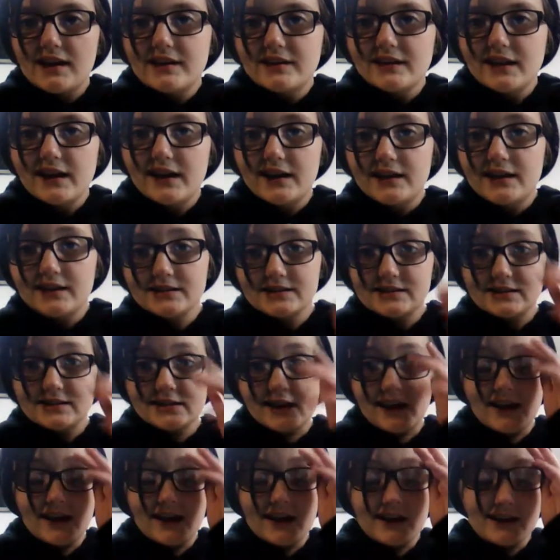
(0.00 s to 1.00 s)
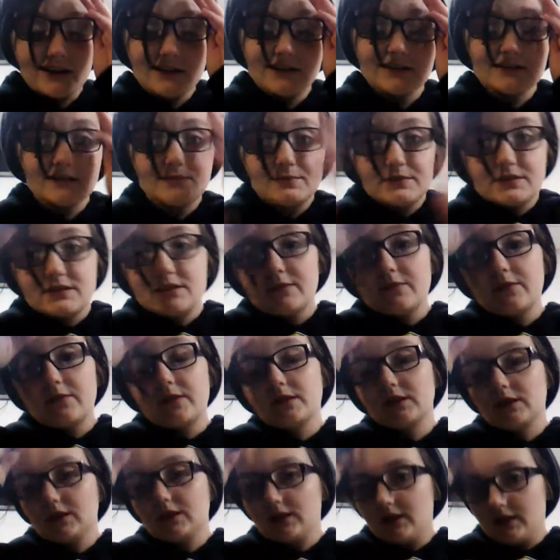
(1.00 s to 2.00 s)
unless I
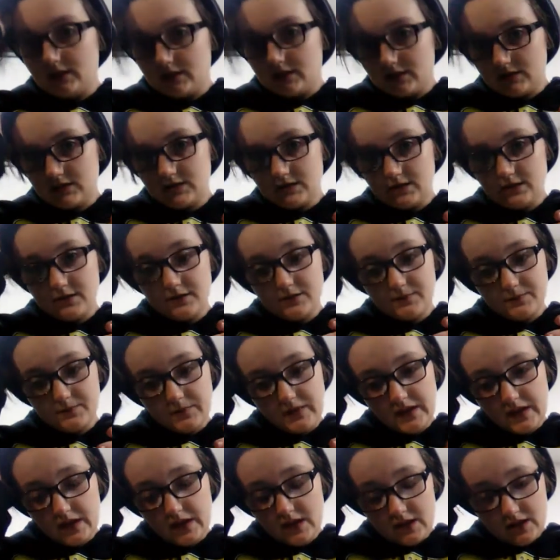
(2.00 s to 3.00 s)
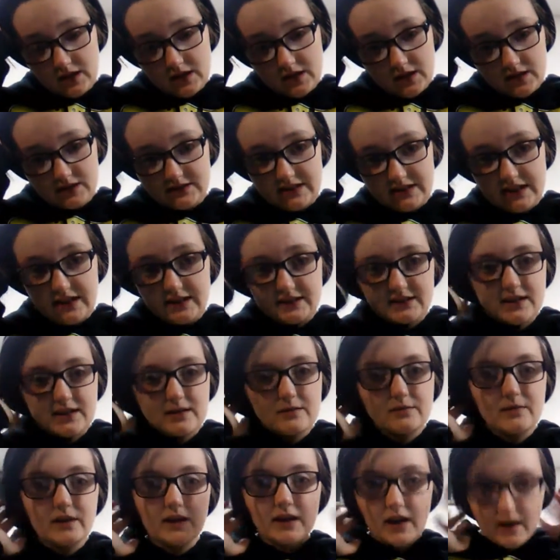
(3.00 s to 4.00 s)
specifically date
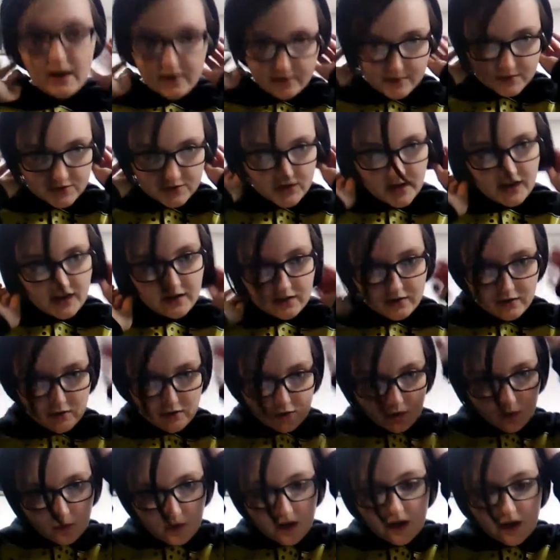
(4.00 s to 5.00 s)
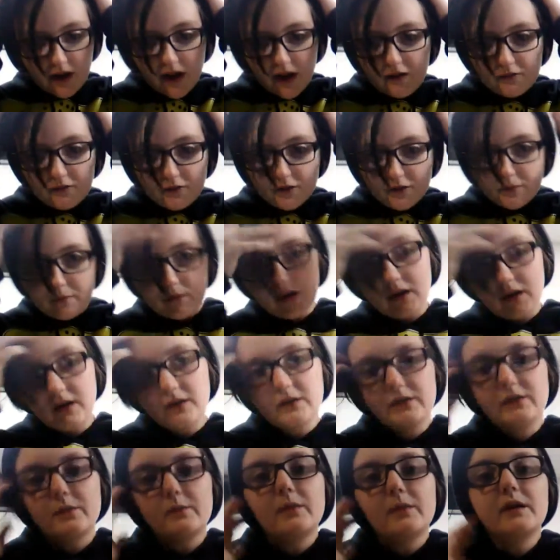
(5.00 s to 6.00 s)
them. Like, I've been trying to do one every
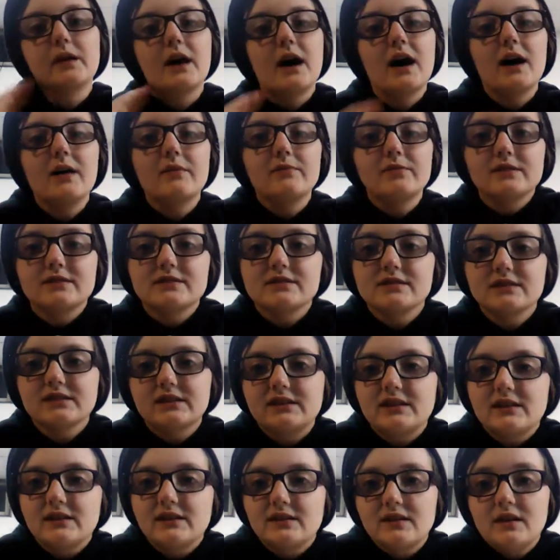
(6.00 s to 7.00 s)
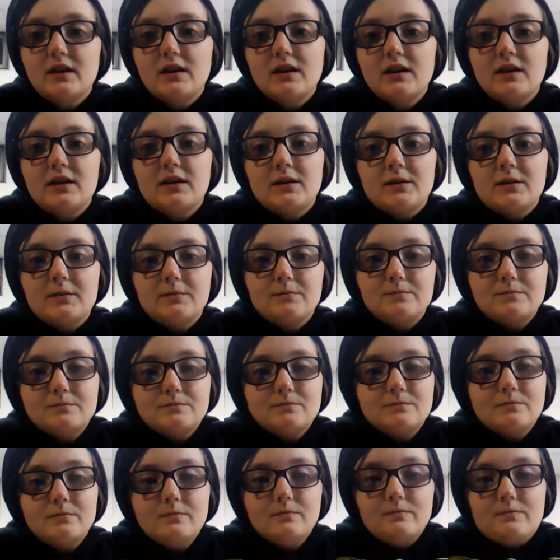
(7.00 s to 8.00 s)
month, but obviously
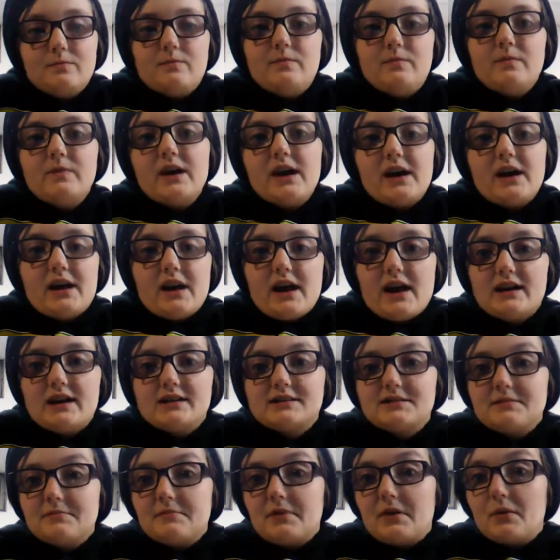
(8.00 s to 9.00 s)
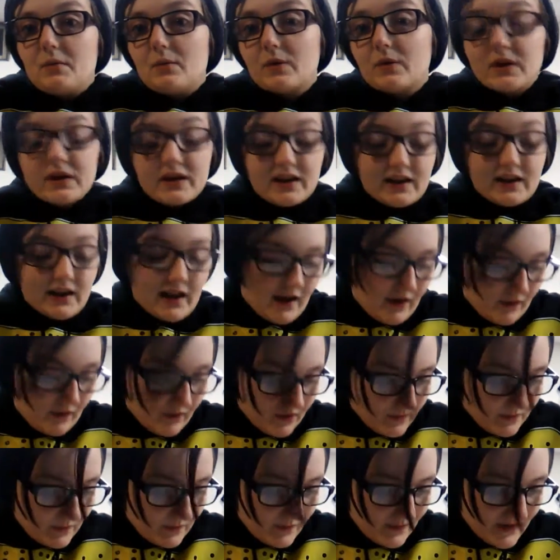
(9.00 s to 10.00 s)
that hasn't been working
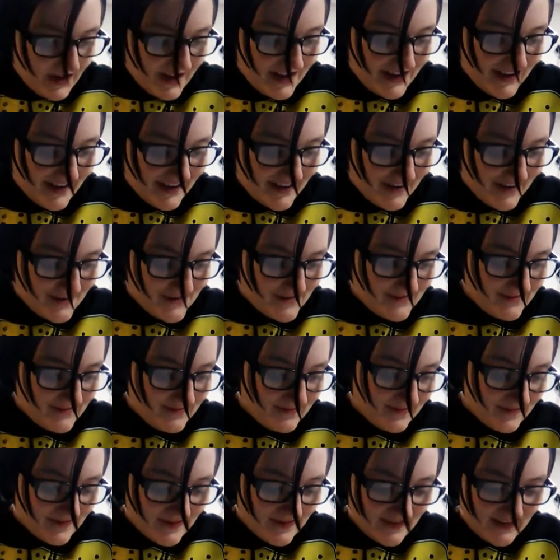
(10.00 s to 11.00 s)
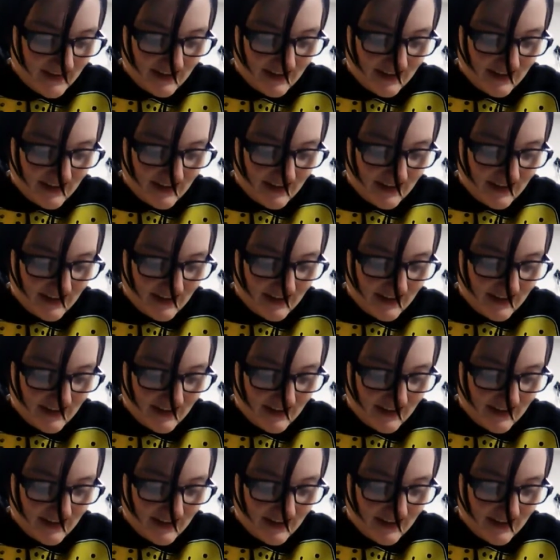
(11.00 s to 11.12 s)
out. And